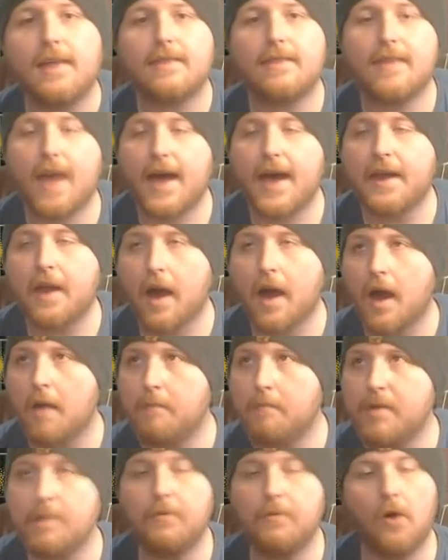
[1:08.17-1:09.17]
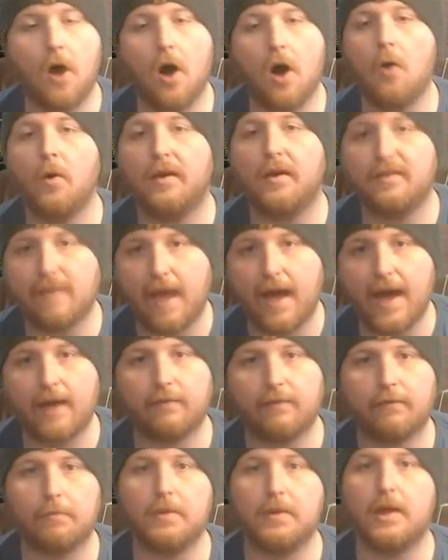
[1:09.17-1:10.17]
that people always
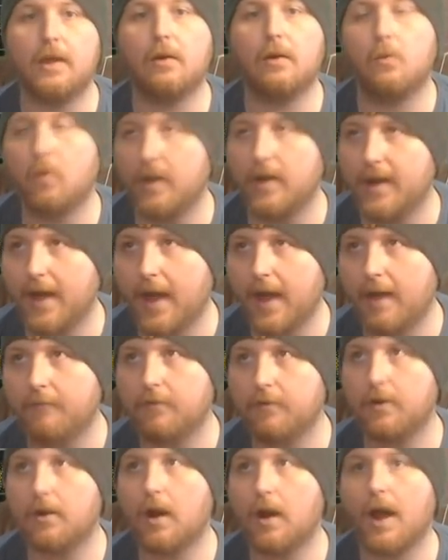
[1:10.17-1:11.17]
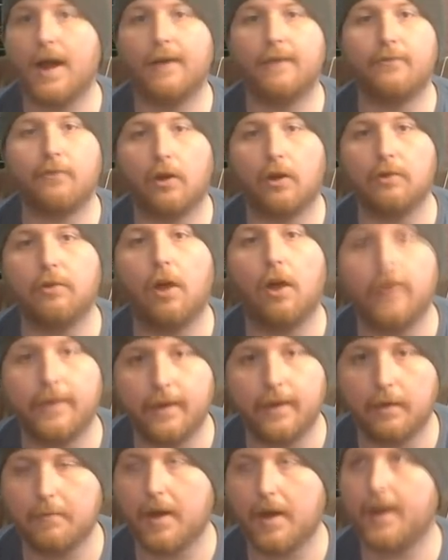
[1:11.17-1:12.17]
ask me whenever I start
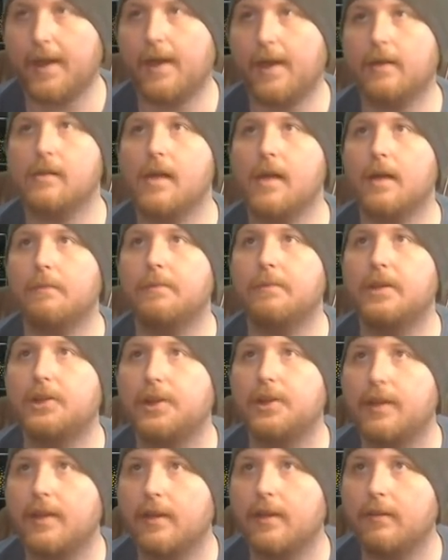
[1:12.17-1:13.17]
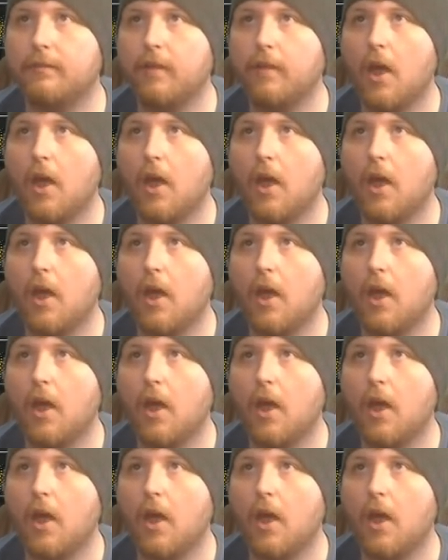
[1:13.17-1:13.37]
talking about analog pitching is,